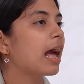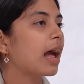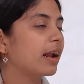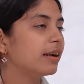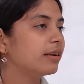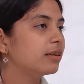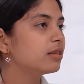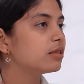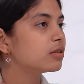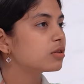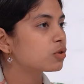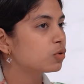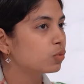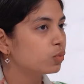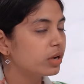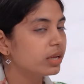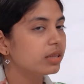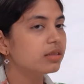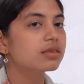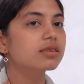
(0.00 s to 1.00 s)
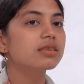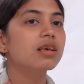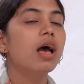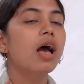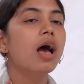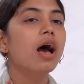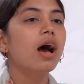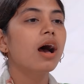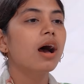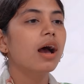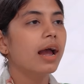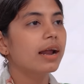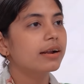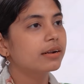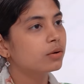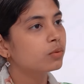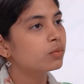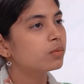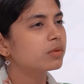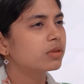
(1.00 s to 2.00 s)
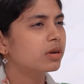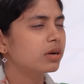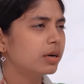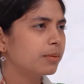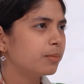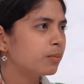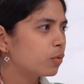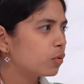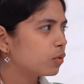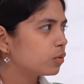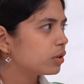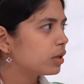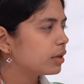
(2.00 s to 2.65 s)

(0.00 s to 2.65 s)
handle students more